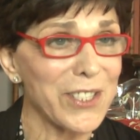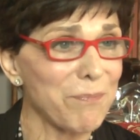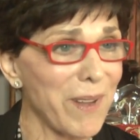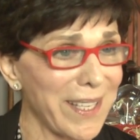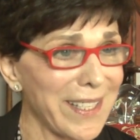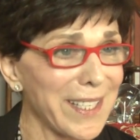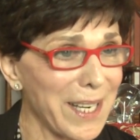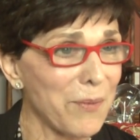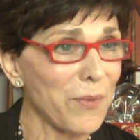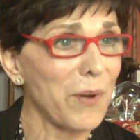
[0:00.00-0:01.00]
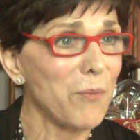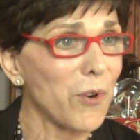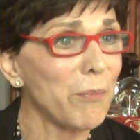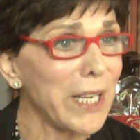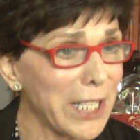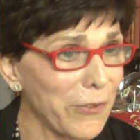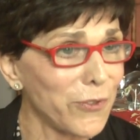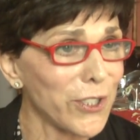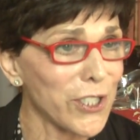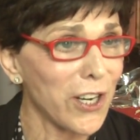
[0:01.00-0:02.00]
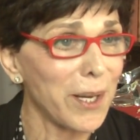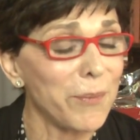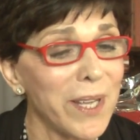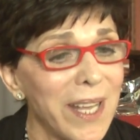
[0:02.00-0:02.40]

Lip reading: make it a more meaningful job.